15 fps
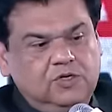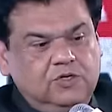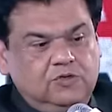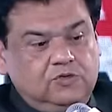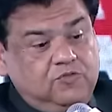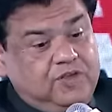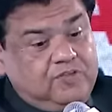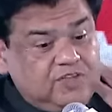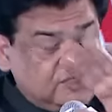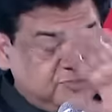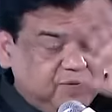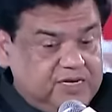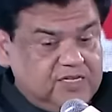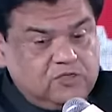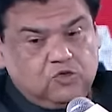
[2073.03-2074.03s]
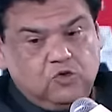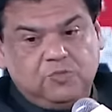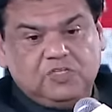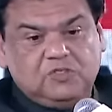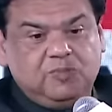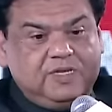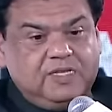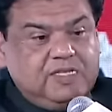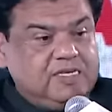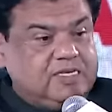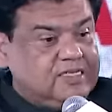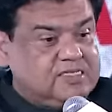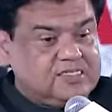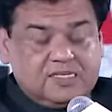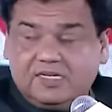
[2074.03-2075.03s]
So when we are spending so much money in
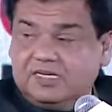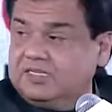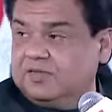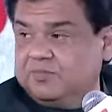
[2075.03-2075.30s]
constructing